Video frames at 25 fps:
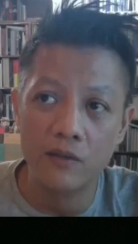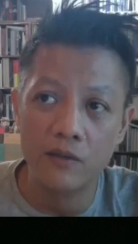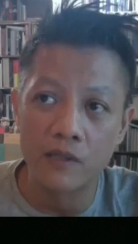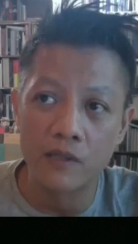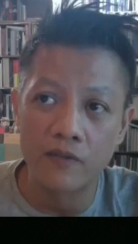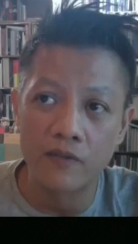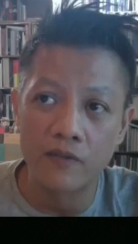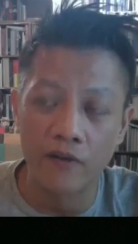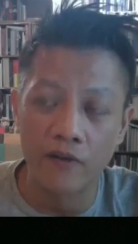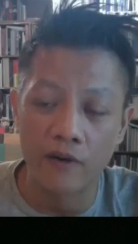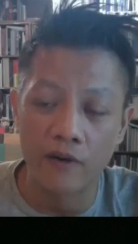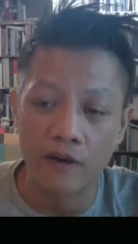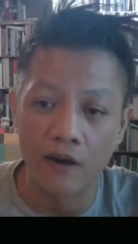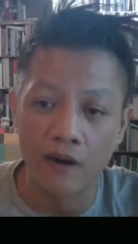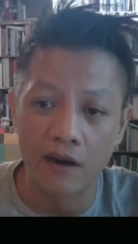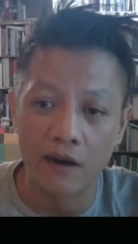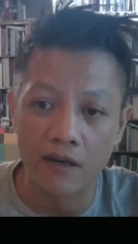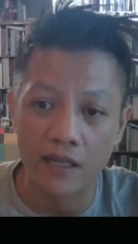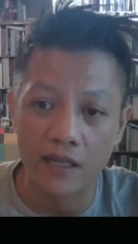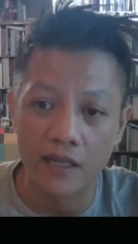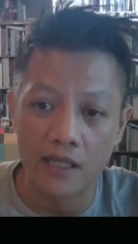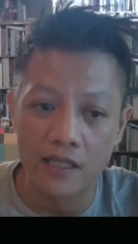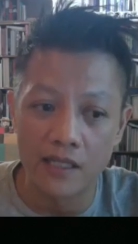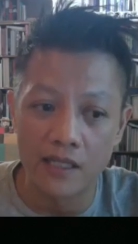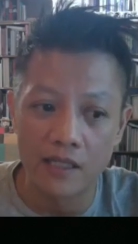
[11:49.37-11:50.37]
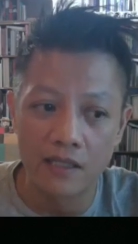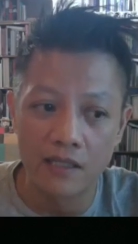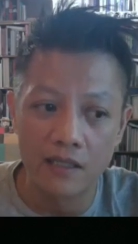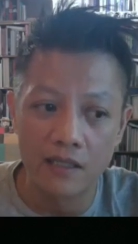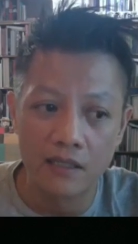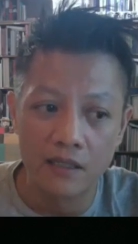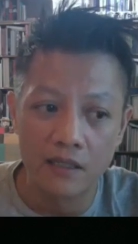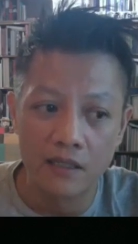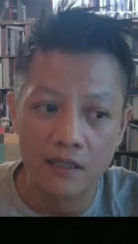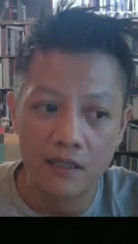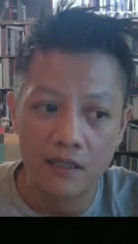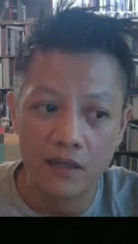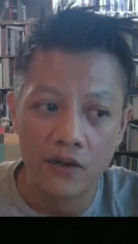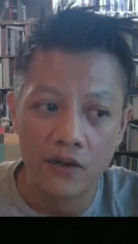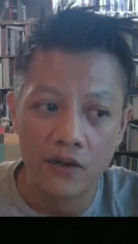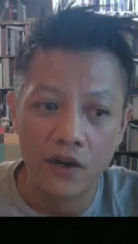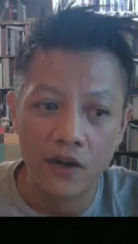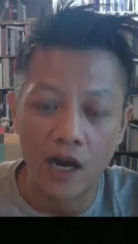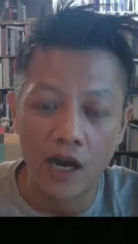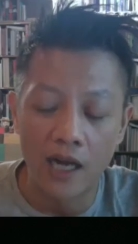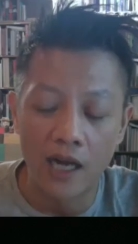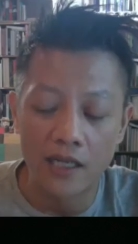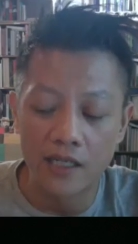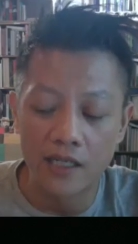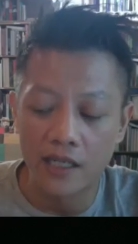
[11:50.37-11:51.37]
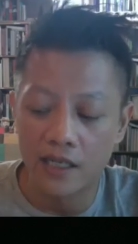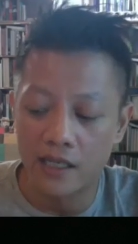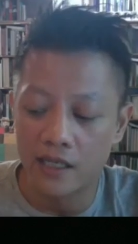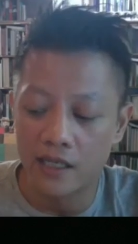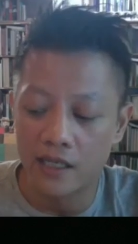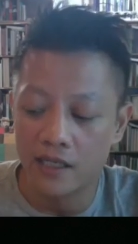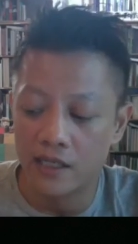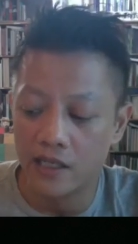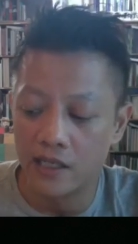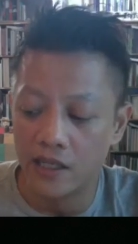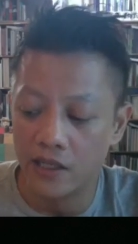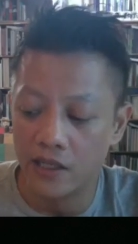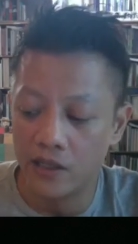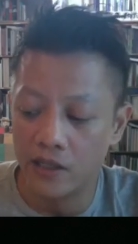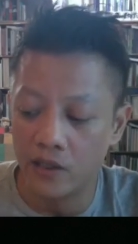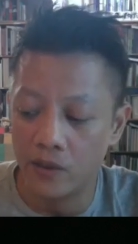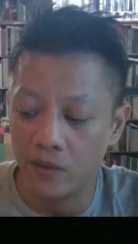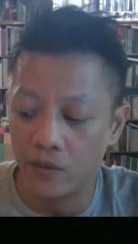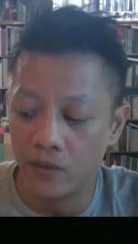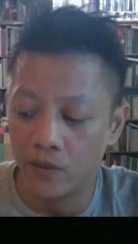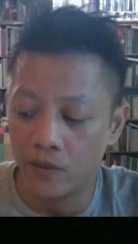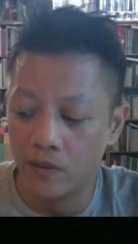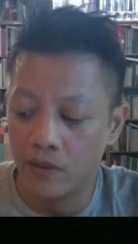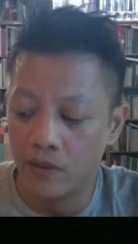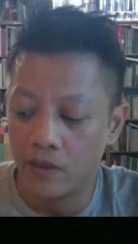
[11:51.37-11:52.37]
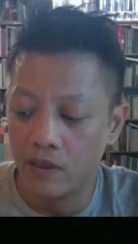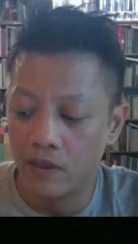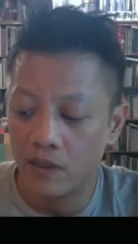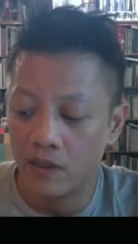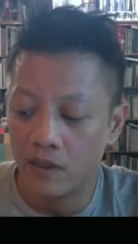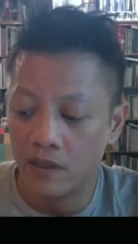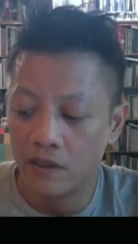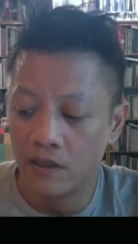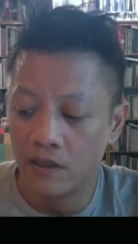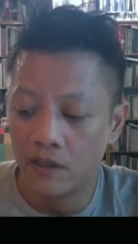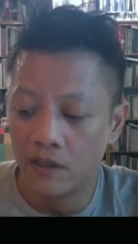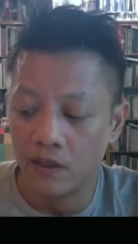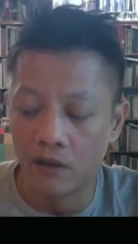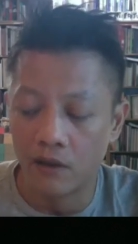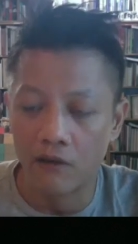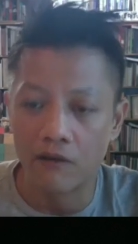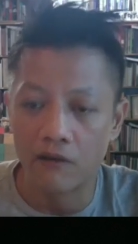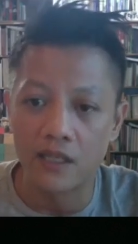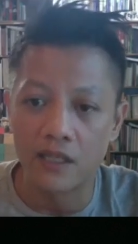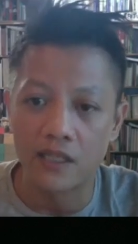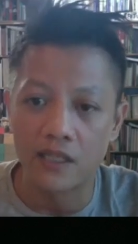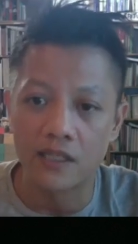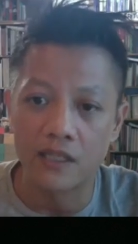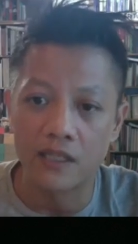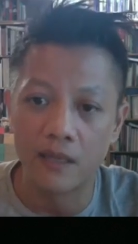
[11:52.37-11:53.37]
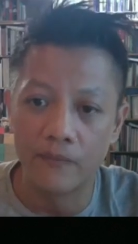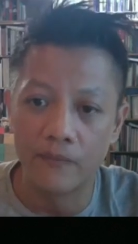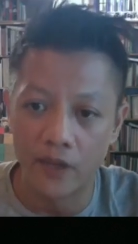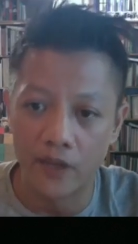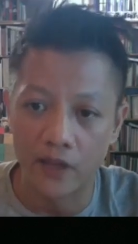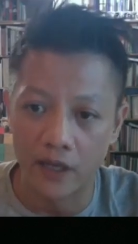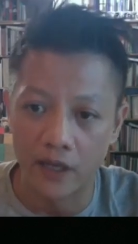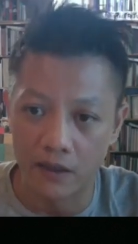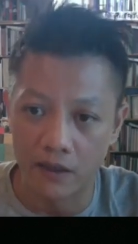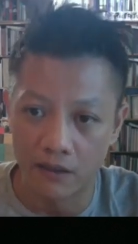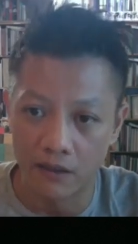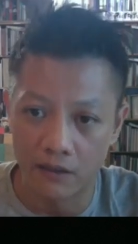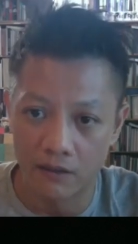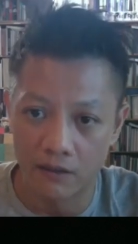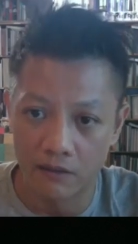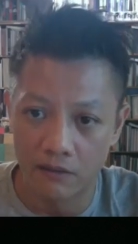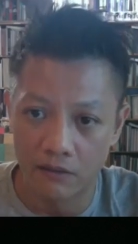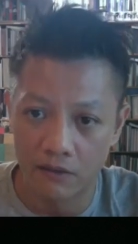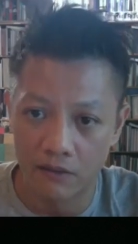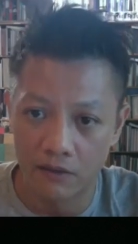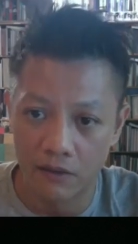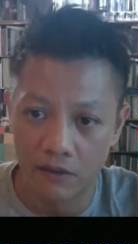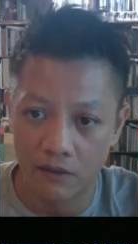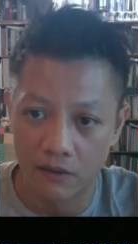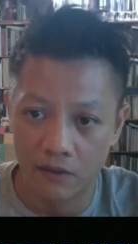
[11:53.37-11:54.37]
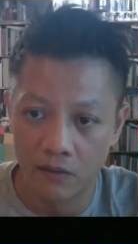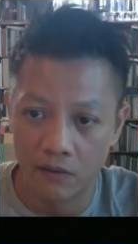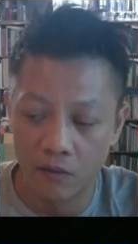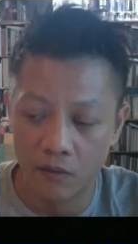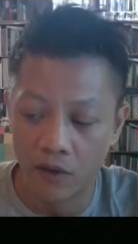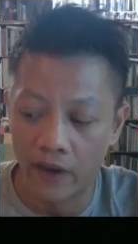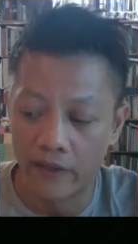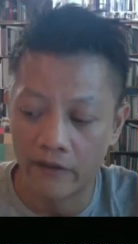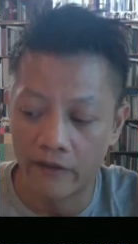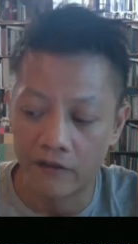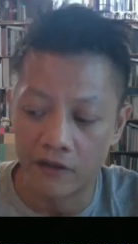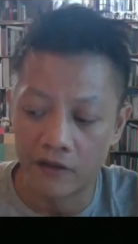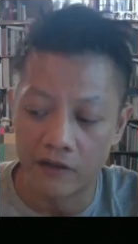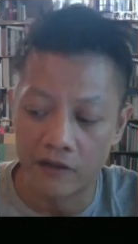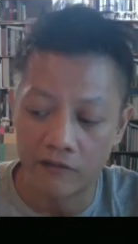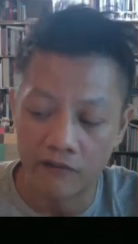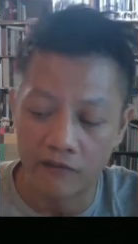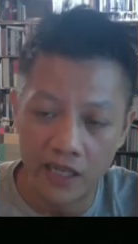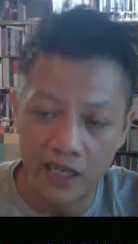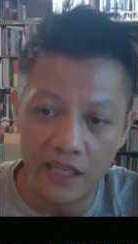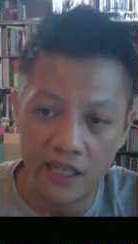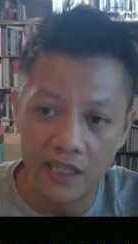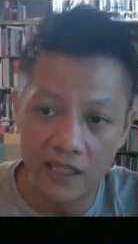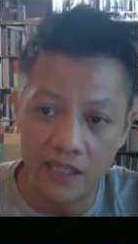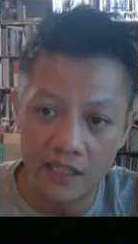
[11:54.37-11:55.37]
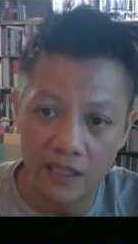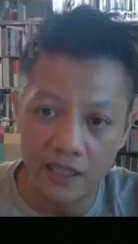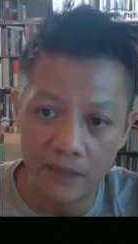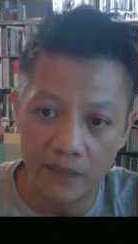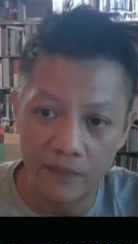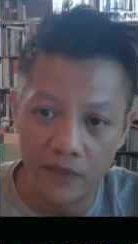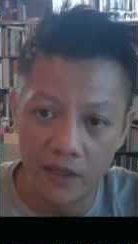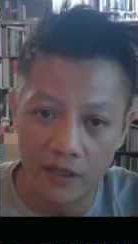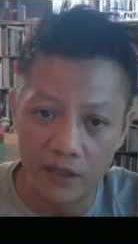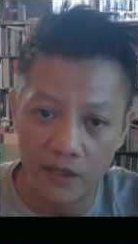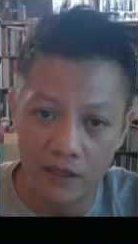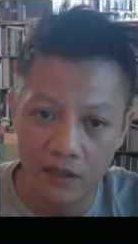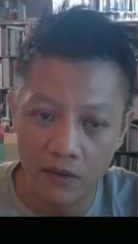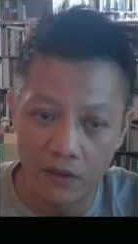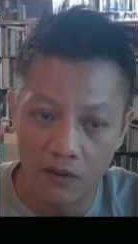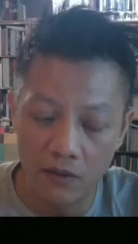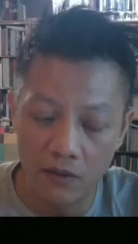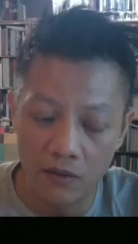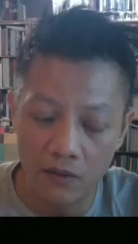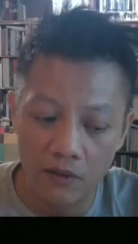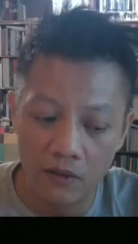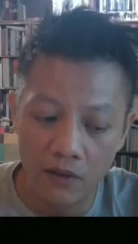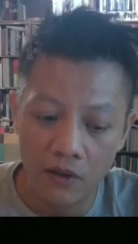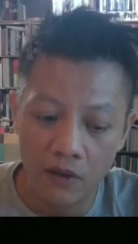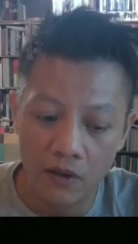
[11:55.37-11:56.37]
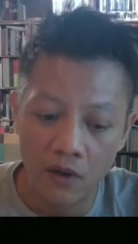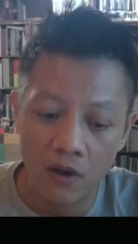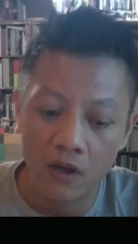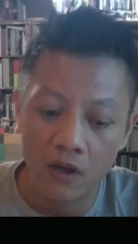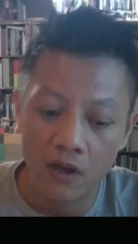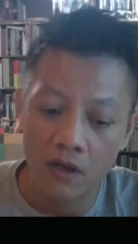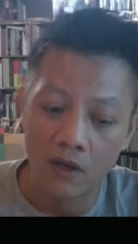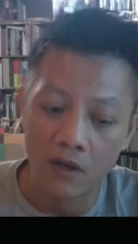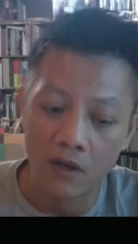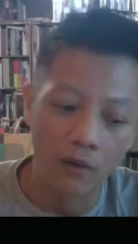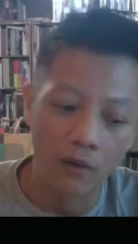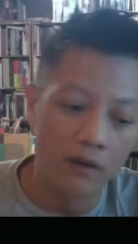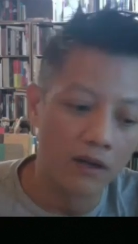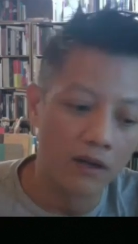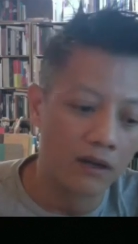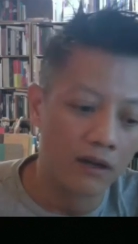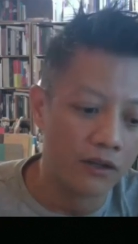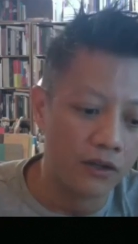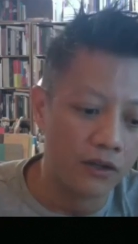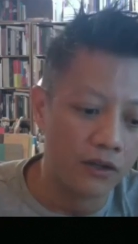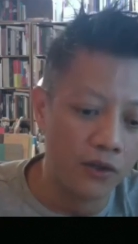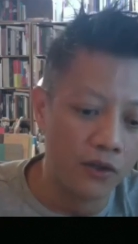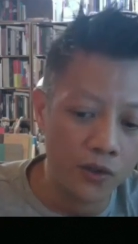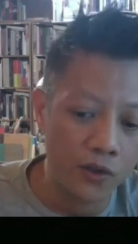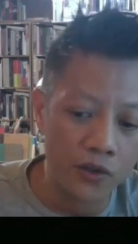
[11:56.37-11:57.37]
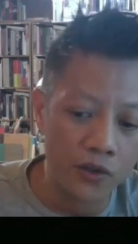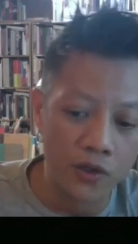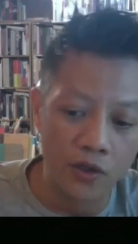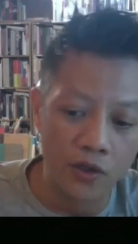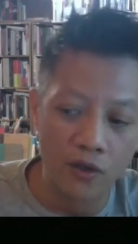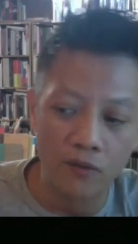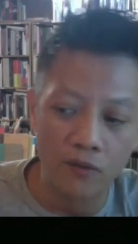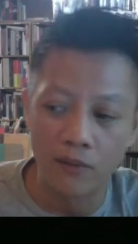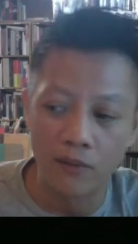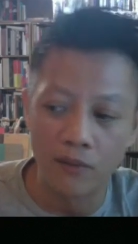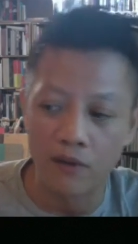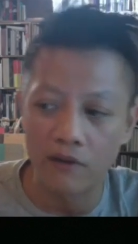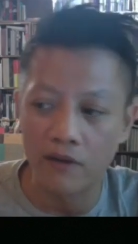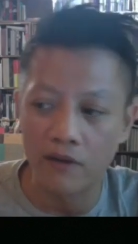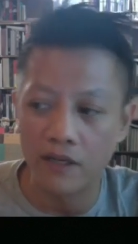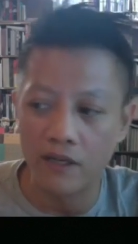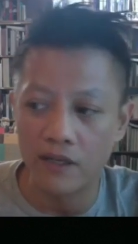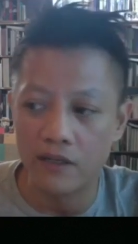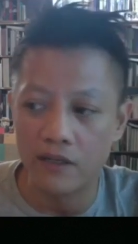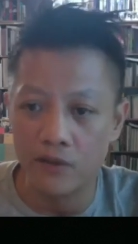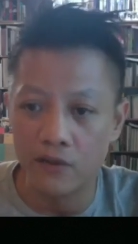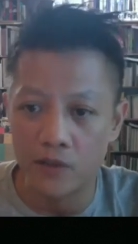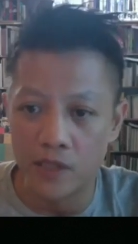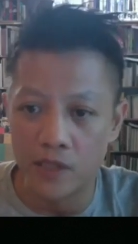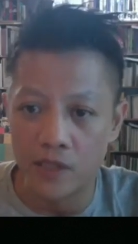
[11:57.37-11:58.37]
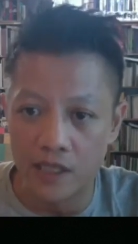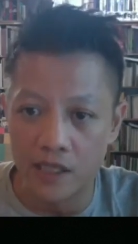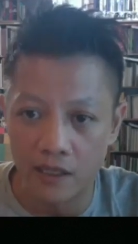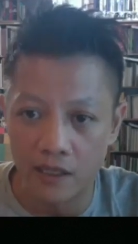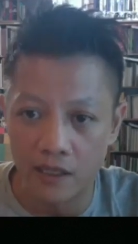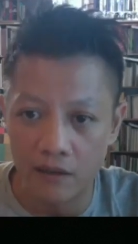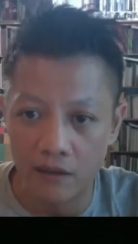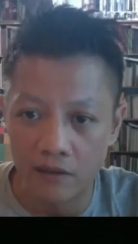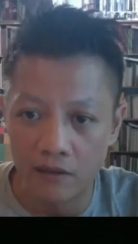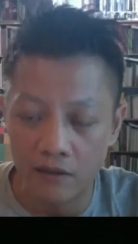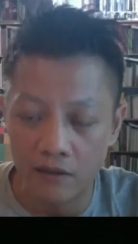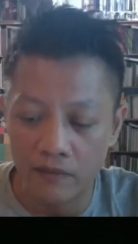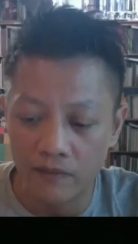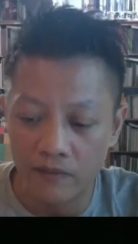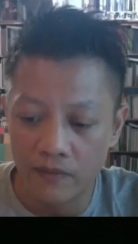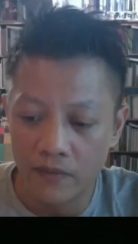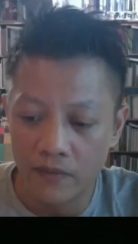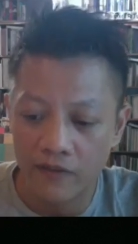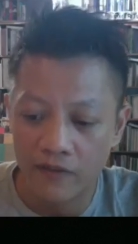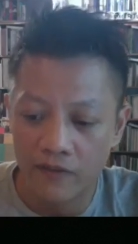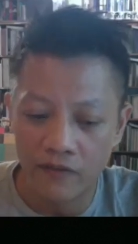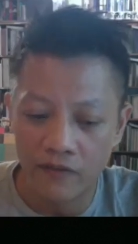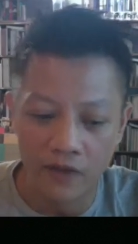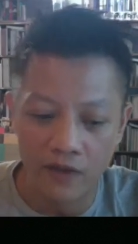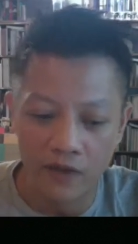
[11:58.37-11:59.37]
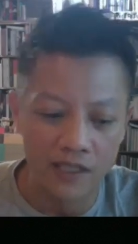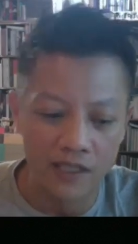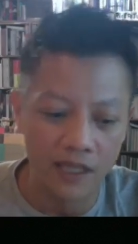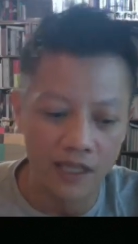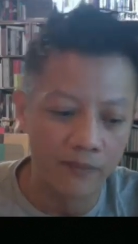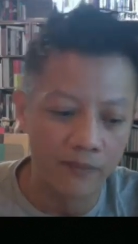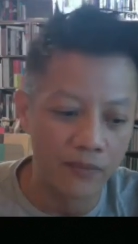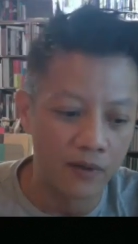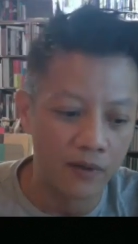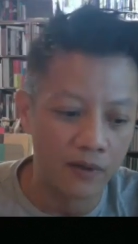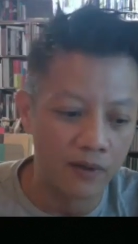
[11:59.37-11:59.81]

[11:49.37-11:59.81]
for an artist not to continue learning something. Okay. Whether it's reading something new, going on YouTube, learning a new skill. For example,